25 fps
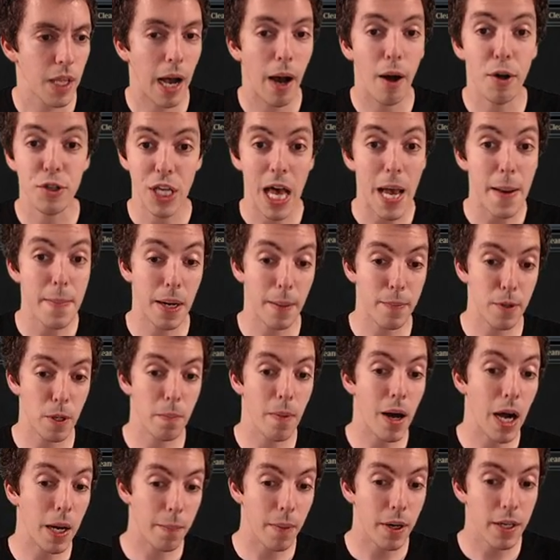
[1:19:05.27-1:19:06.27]
I was hyping up your
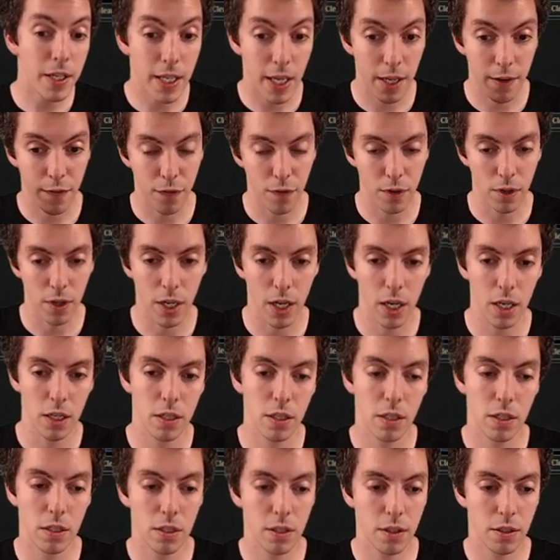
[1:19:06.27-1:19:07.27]
Mod Monday for uh
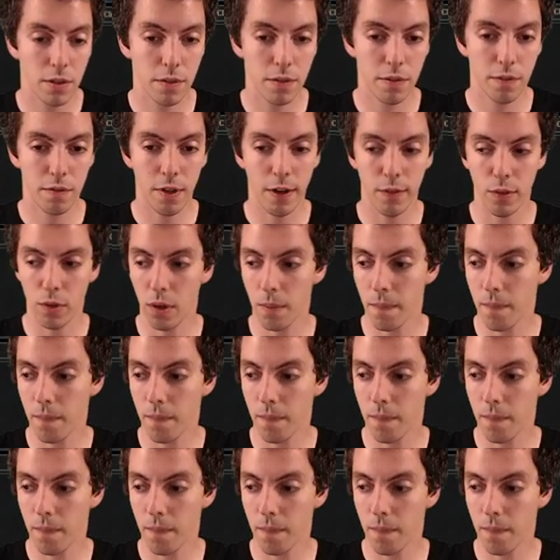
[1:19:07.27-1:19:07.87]
for everyone.